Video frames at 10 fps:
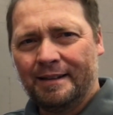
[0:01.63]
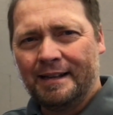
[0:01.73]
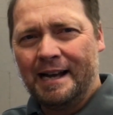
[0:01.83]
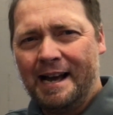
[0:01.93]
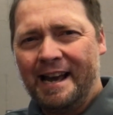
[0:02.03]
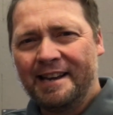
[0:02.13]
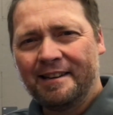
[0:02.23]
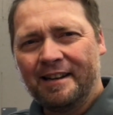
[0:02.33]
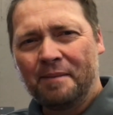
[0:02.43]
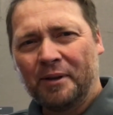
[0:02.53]
Hi,
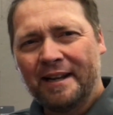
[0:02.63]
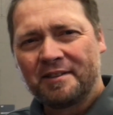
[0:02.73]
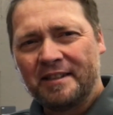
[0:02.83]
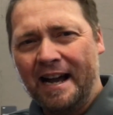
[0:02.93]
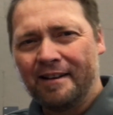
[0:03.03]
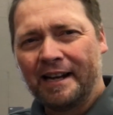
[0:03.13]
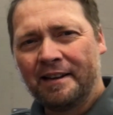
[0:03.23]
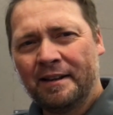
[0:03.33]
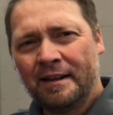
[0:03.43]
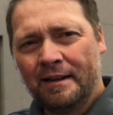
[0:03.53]
I'm Lance Dalleck,
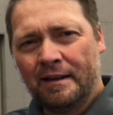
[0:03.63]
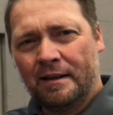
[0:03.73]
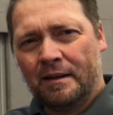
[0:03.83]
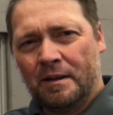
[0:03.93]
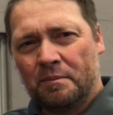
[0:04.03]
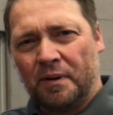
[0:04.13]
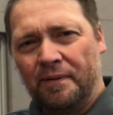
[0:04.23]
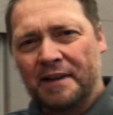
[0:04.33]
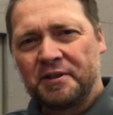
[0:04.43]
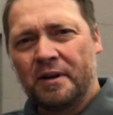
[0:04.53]

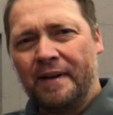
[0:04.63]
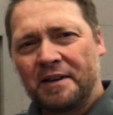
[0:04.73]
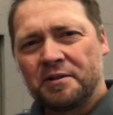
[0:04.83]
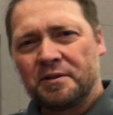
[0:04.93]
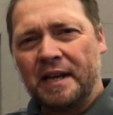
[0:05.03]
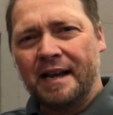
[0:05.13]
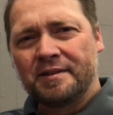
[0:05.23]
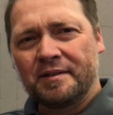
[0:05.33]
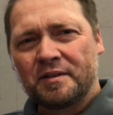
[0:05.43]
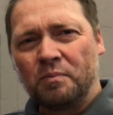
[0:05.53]
Professor of Exercise
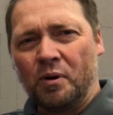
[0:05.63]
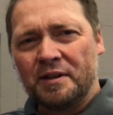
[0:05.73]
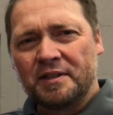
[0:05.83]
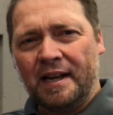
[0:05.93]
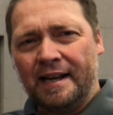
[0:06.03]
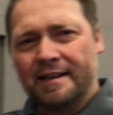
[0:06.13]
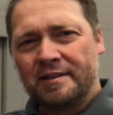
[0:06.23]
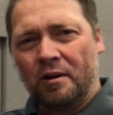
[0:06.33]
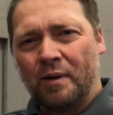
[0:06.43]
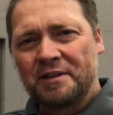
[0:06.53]
and Sports Science
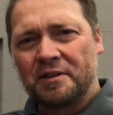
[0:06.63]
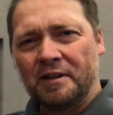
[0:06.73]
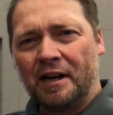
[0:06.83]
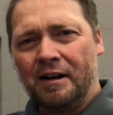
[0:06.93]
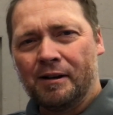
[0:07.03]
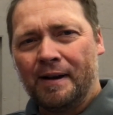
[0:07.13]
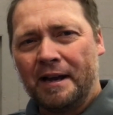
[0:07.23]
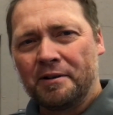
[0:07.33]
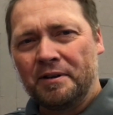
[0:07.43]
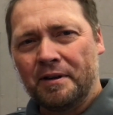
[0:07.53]
at Western
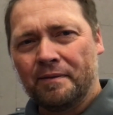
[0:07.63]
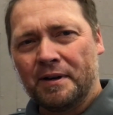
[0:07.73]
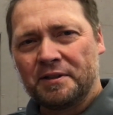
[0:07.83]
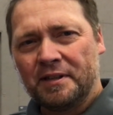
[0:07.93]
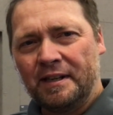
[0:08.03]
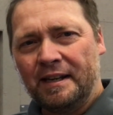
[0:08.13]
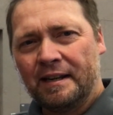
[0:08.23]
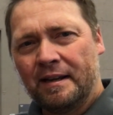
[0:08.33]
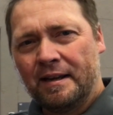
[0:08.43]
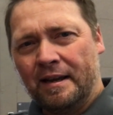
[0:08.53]
Colorado University
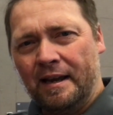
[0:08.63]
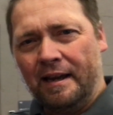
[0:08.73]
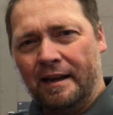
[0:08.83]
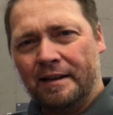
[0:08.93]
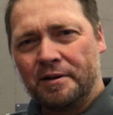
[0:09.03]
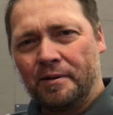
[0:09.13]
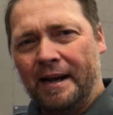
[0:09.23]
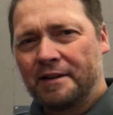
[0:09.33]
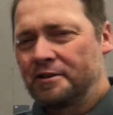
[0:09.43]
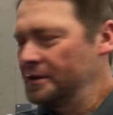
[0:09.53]
and
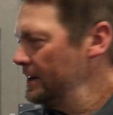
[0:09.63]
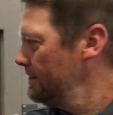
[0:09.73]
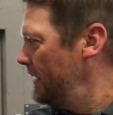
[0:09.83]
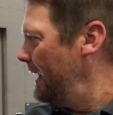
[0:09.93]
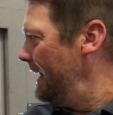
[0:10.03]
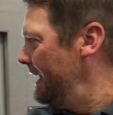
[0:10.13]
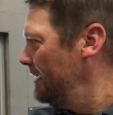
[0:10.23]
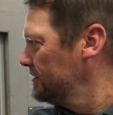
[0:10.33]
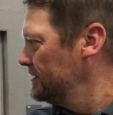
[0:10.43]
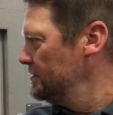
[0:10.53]
Director of the High
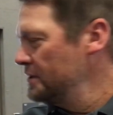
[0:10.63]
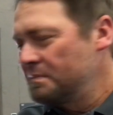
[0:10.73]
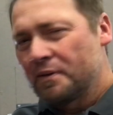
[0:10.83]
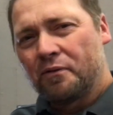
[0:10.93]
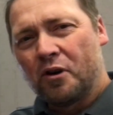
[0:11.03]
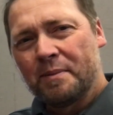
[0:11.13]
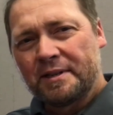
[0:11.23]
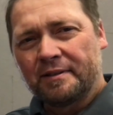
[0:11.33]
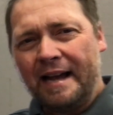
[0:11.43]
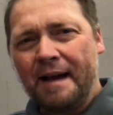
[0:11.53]
Altitude Performance
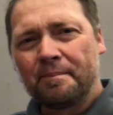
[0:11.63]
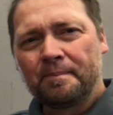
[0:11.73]
Lab.